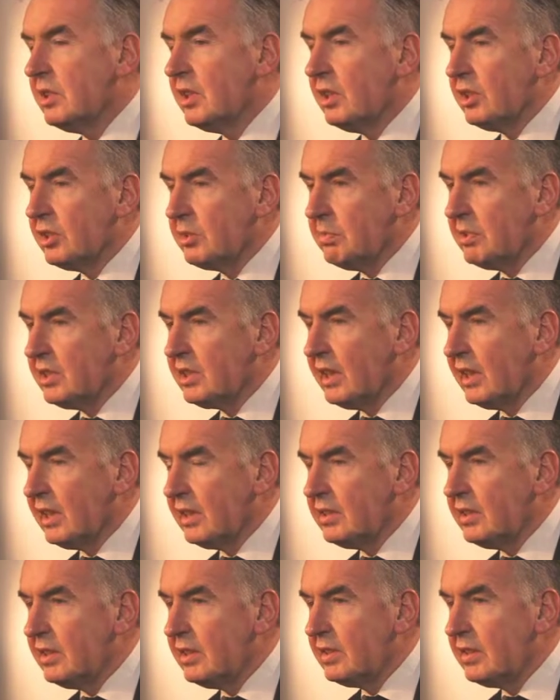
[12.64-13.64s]
and
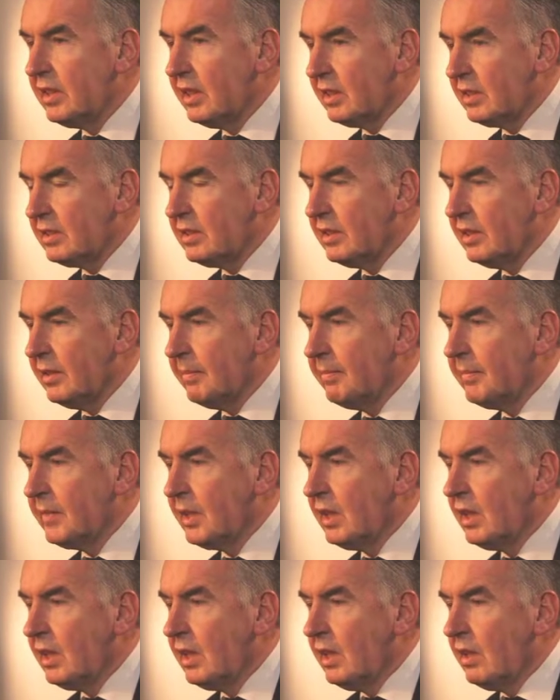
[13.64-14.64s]
hospitality sector.
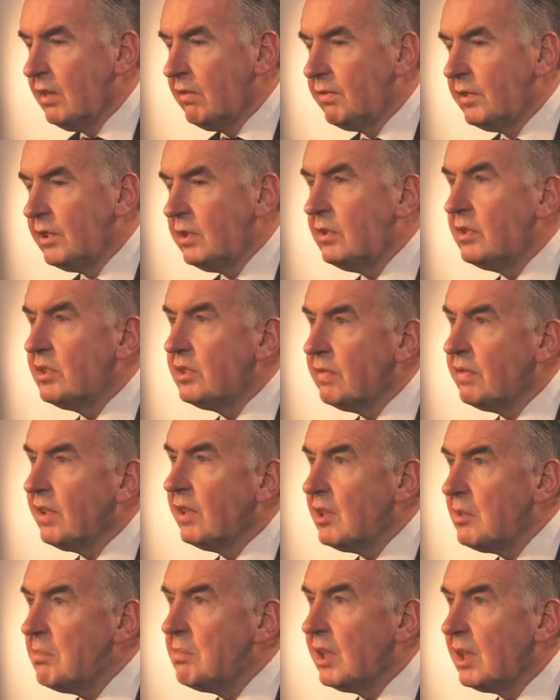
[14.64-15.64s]
Food's a
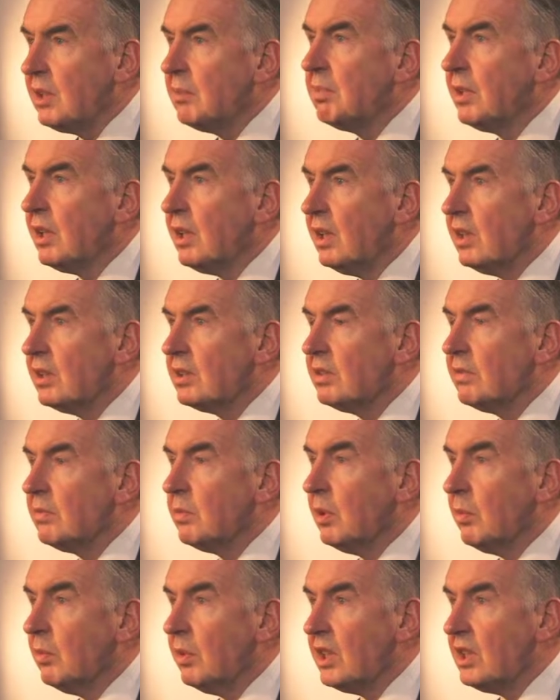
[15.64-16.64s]
very big part of
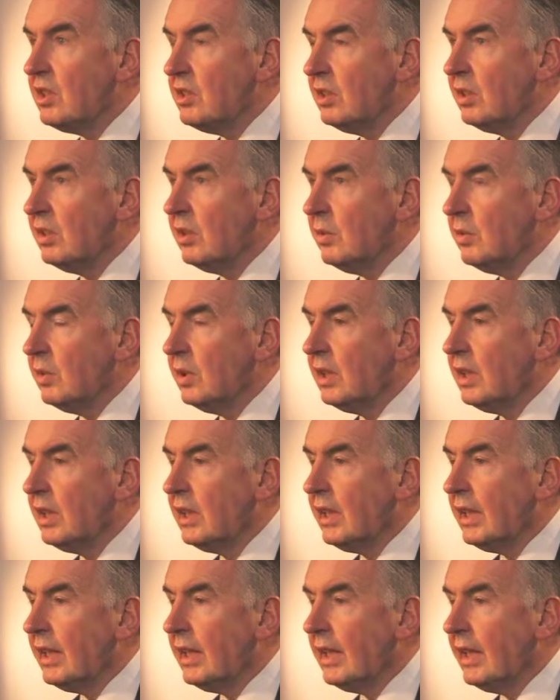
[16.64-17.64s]
what we do.
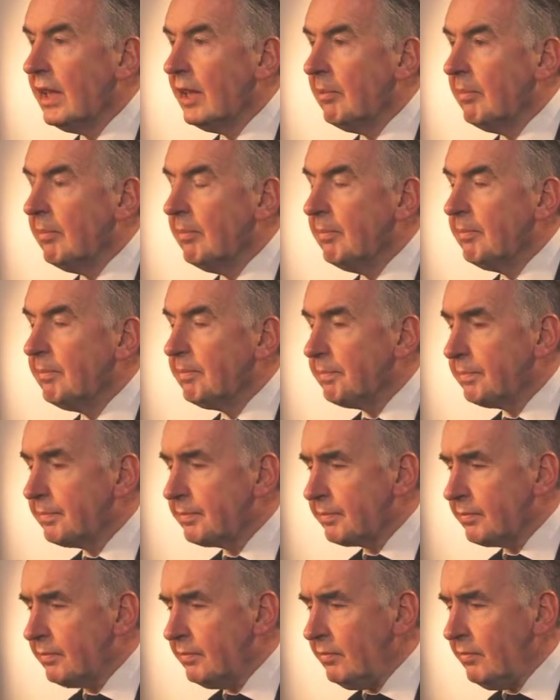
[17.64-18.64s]

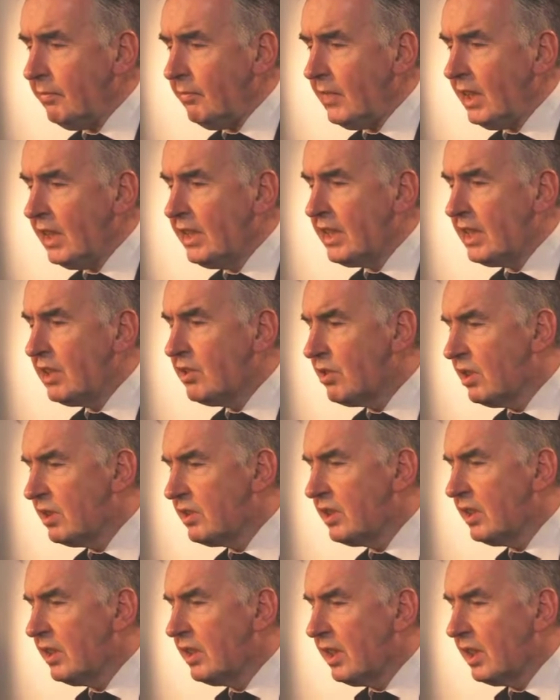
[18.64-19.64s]
The
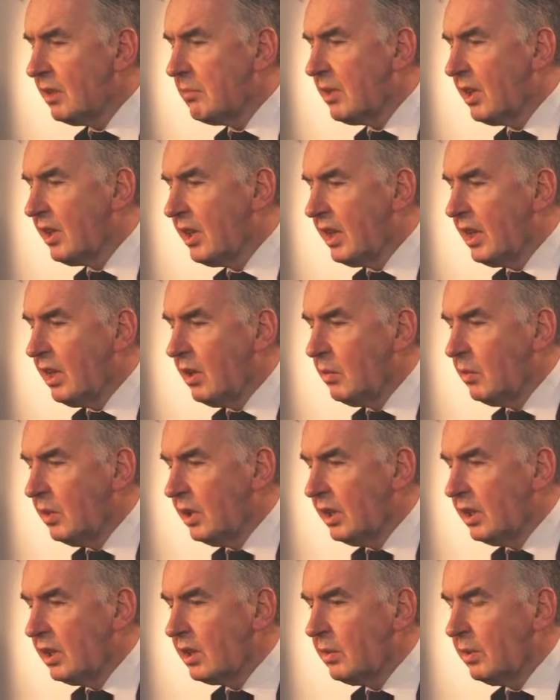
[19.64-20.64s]
interesting thing about our
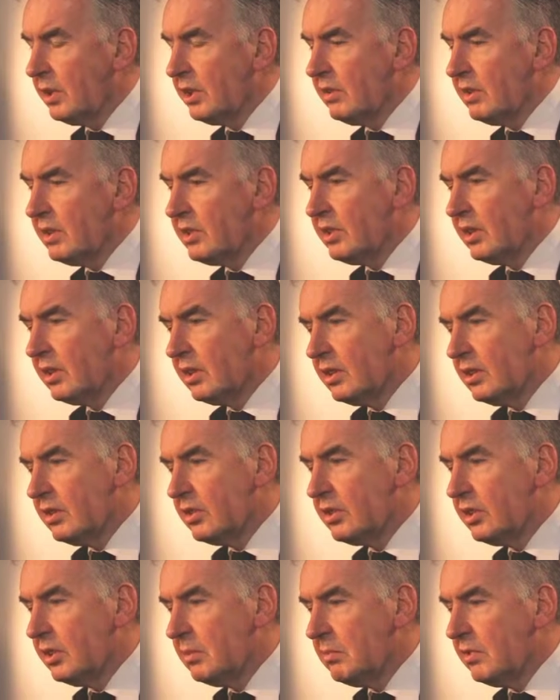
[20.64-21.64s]
work, whether it's in
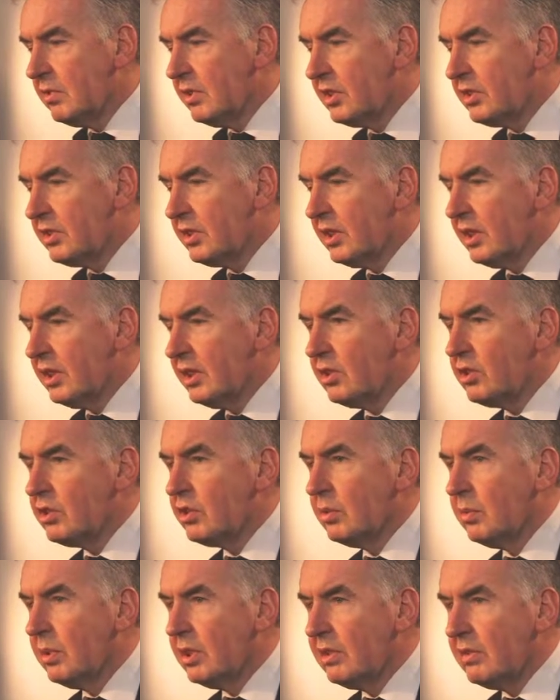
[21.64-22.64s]
consumer
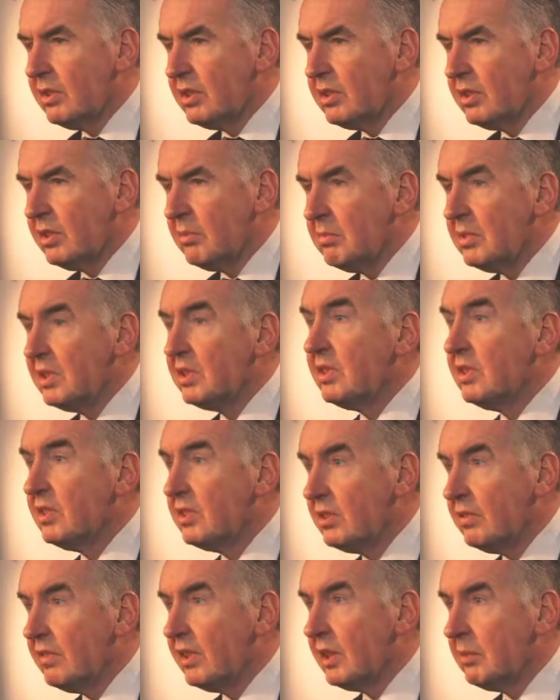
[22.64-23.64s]
research or whether it's in
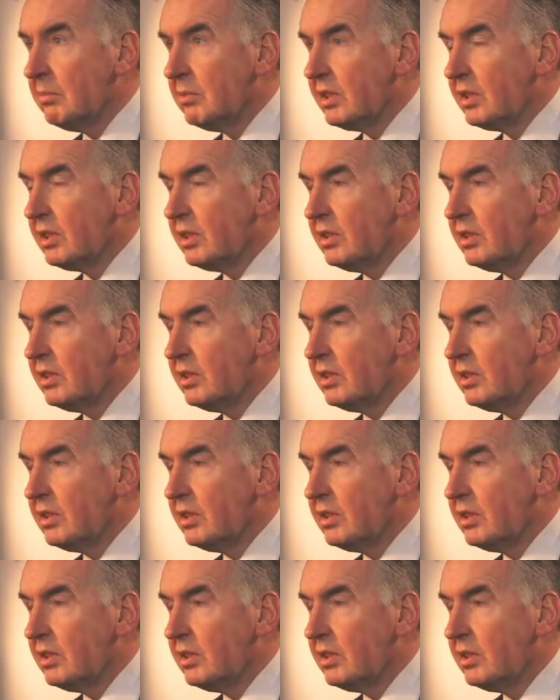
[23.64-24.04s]
business development